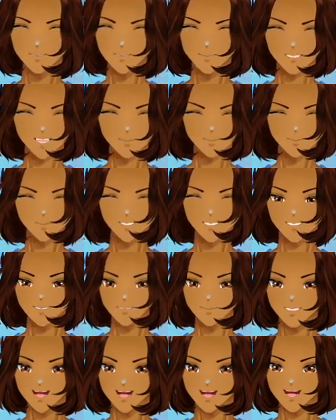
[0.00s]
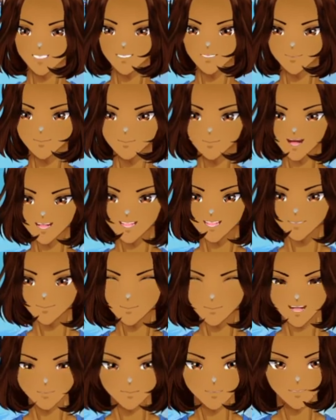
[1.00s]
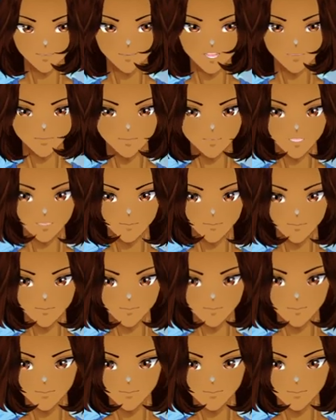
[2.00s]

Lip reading: Do you have fish facts, Barry? That'd be a fun redeem.